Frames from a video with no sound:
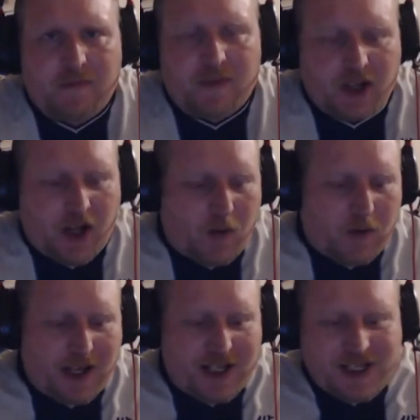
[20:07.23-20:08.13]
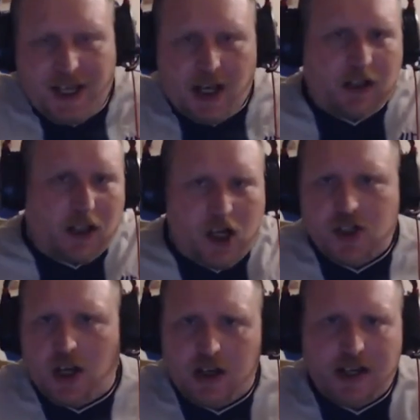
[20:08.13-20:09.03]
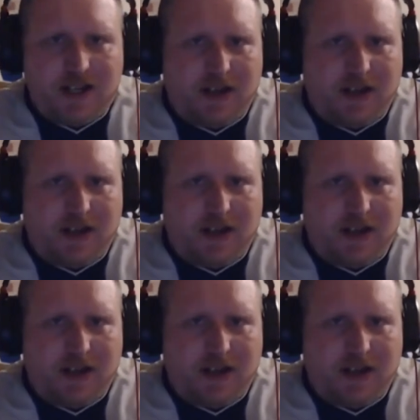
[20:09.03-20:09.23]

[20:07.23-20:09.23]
You know, is it a glass half